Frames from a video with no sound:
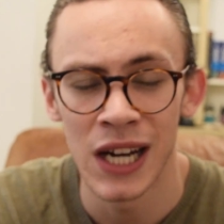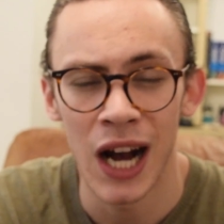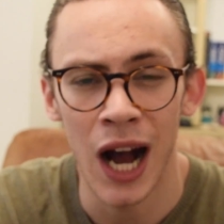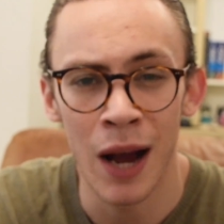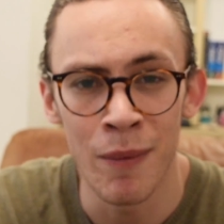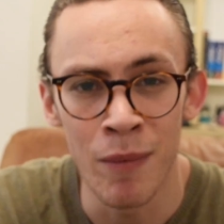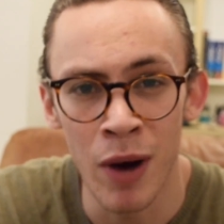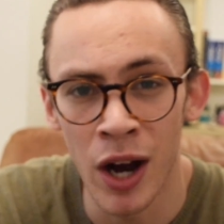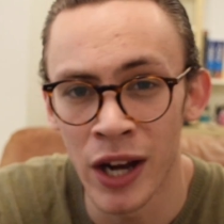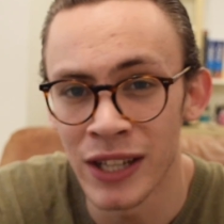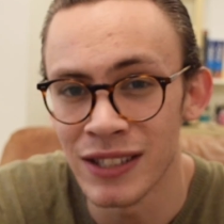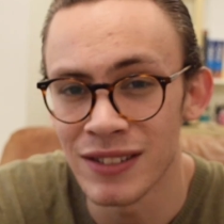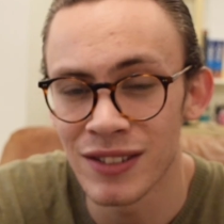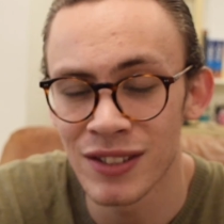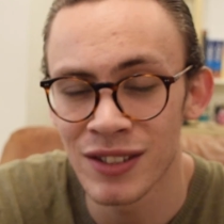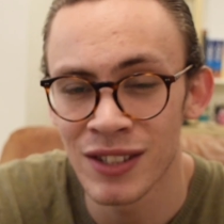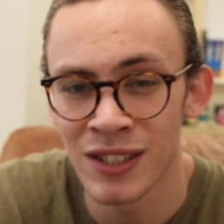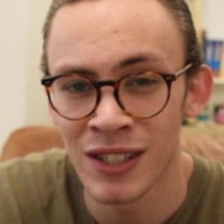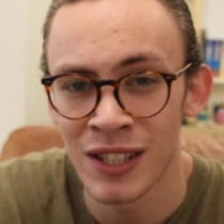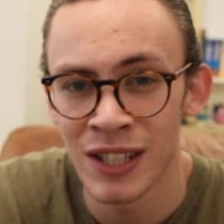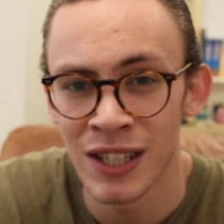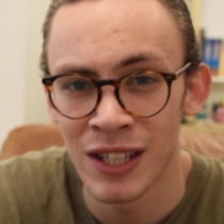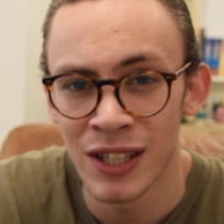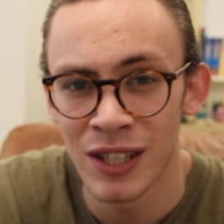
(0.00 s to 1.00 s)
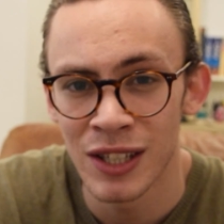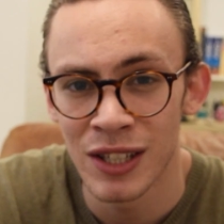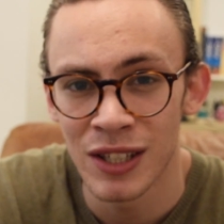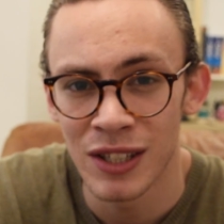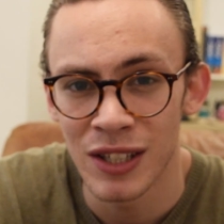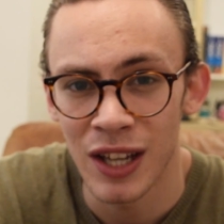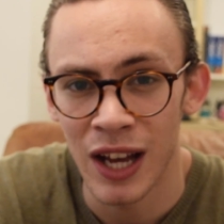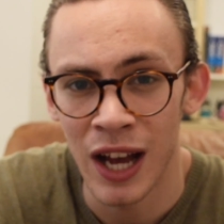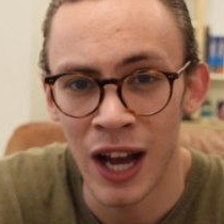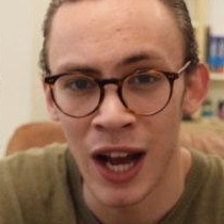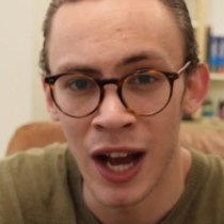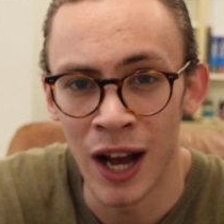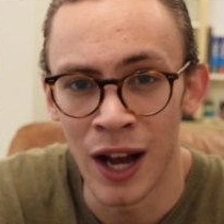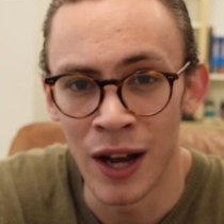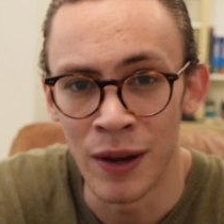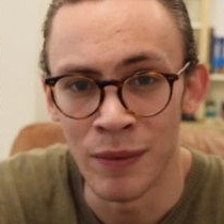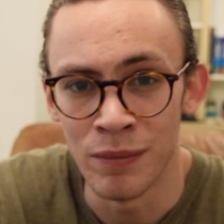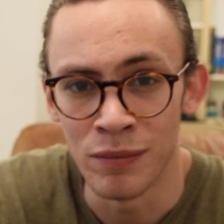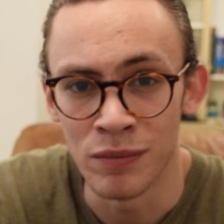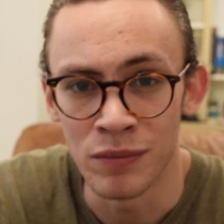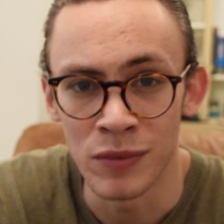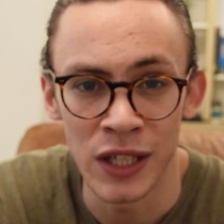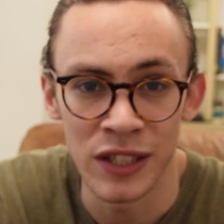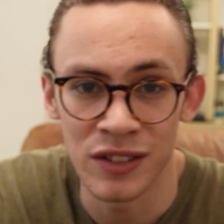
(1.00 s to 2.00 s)
I might,
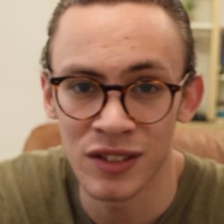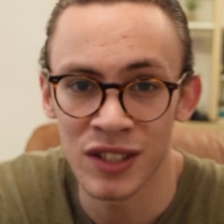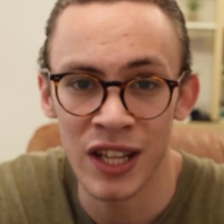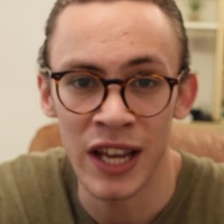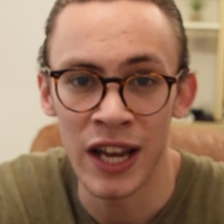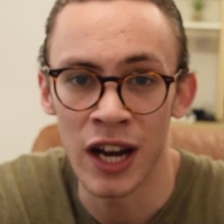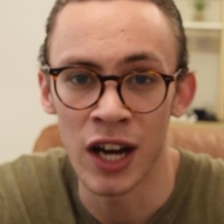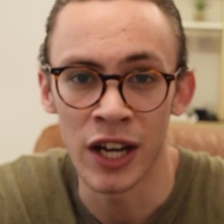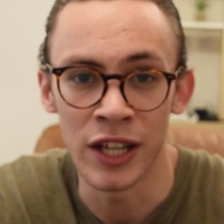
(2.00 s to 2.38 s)
let's say